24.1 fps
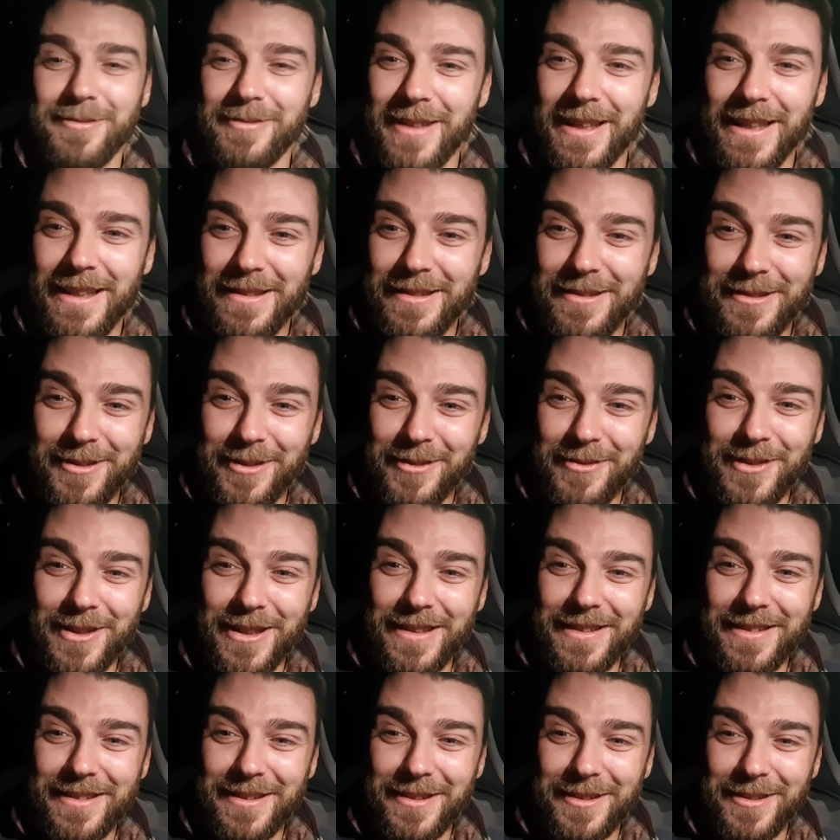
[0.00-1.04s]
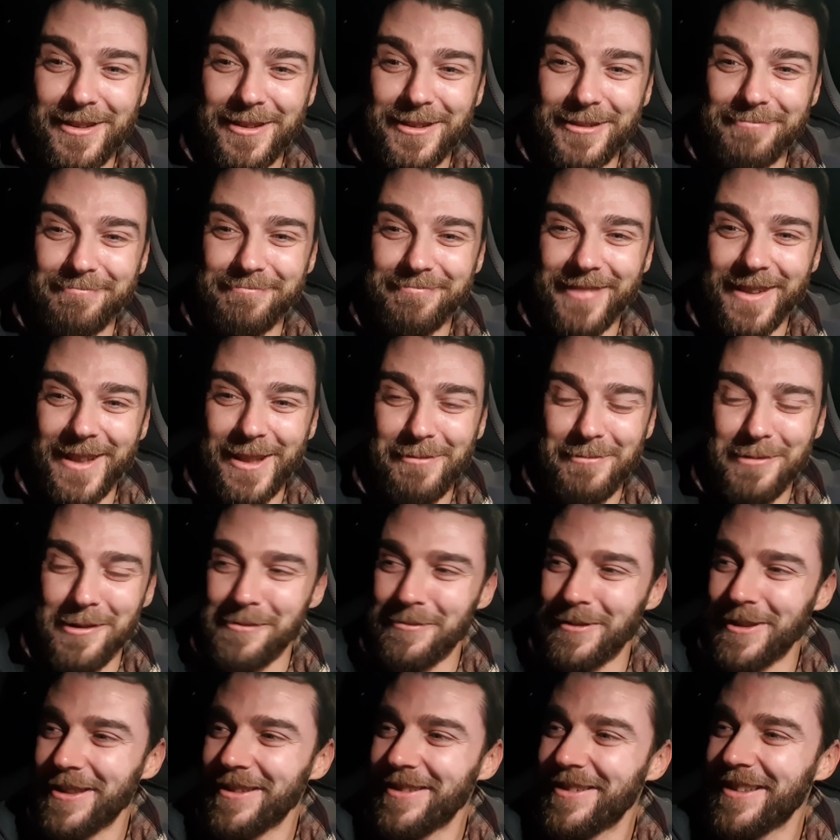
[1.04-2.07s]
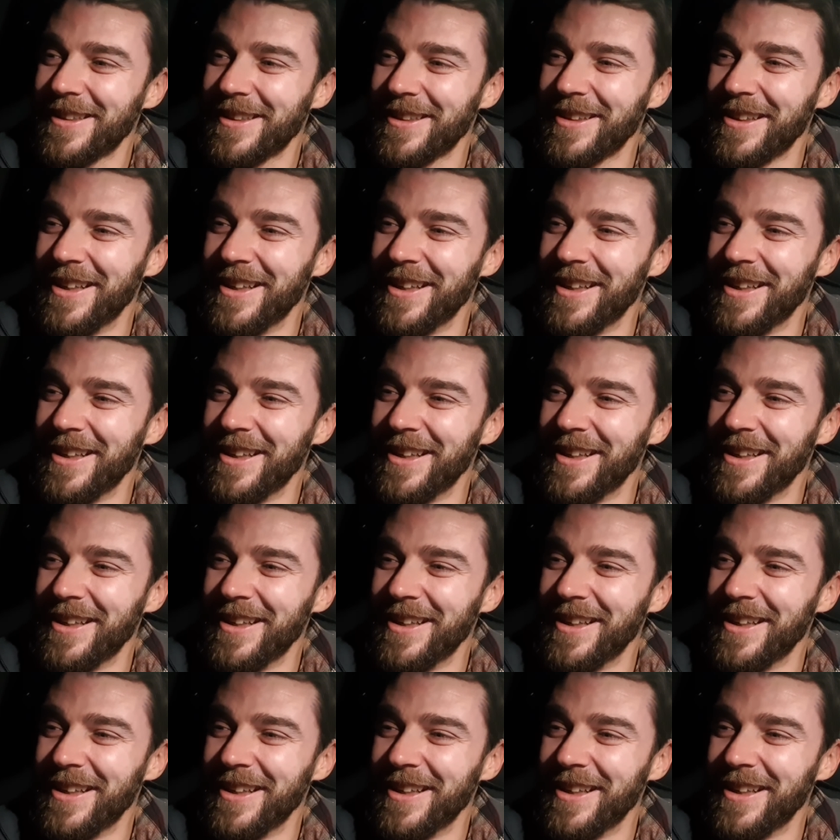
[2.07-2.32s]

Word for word: is not very secure at the moment, so.